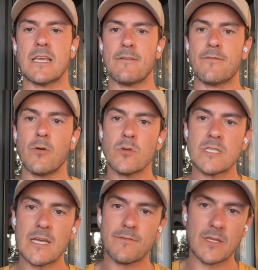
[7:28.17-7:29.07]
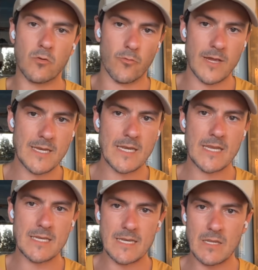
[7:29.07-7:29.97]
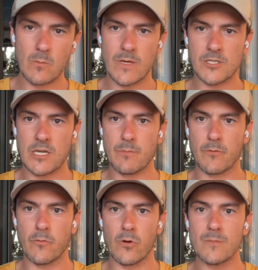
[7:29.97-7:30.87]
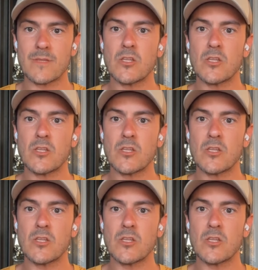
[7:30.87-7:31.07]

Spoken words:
If those have degraded in any way, shape, or form,